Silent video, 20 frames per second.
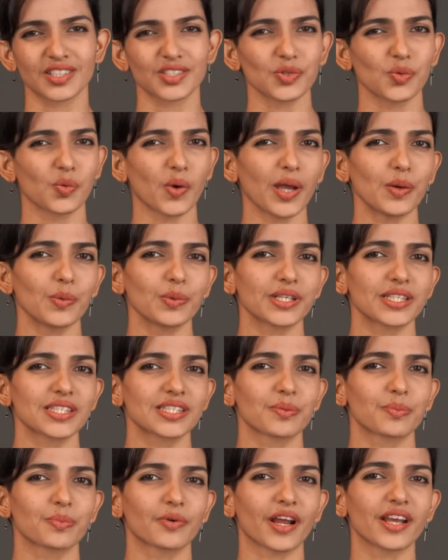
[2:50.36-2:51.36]
So why would it
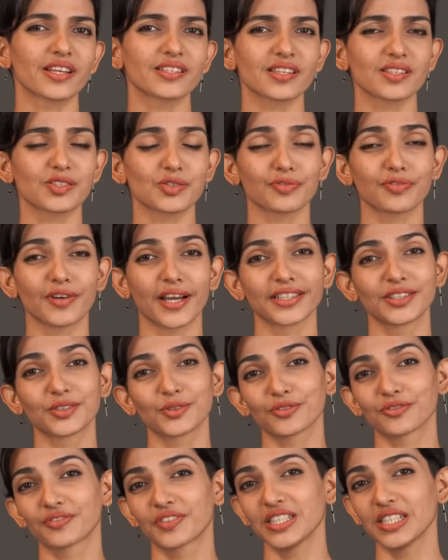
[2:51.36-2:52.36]
surprise us to find it
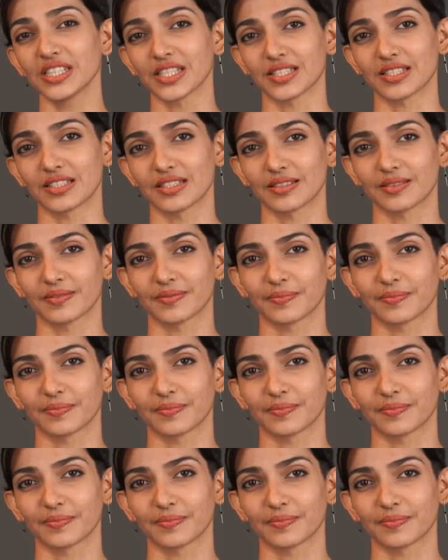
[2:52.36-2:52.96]
on Venus?